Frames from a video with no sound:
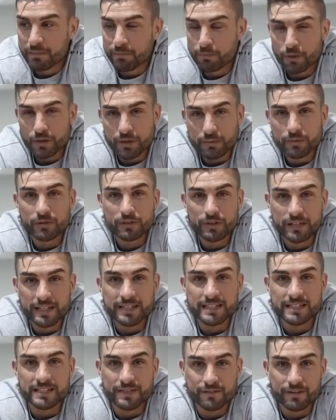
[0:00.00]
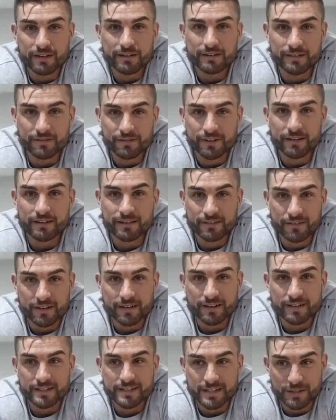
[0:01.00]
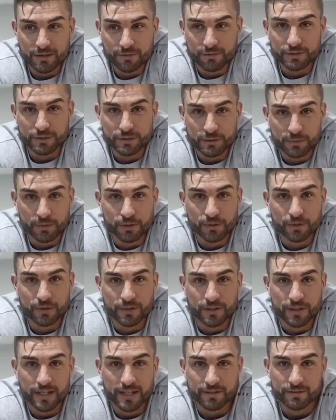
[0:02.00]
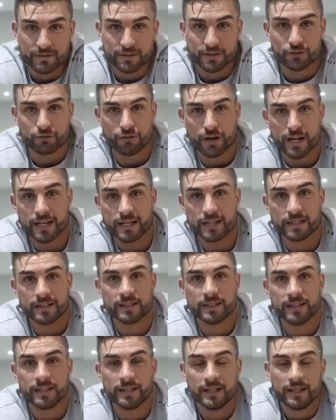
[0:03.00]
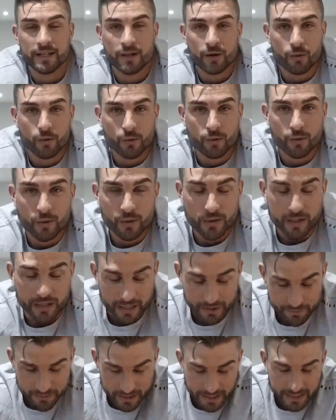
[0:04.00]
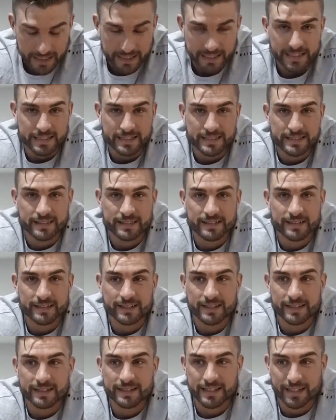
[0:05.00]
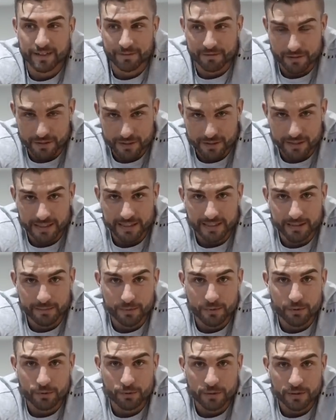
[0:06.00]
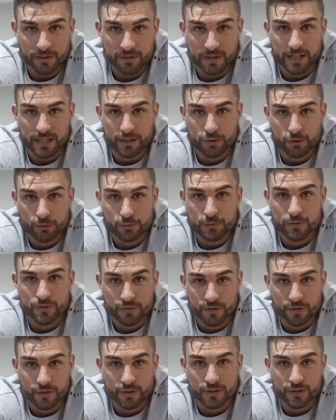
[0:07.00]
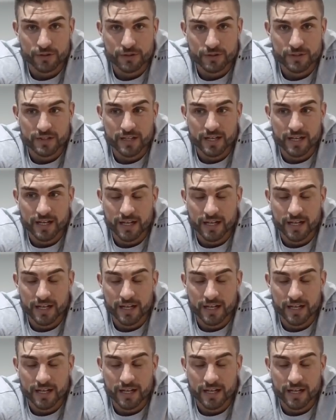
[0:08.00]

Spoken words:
bodybuilding is a very, very, very selfish sport. You have to train, you have to eat, you have to sleep. All of that comes first,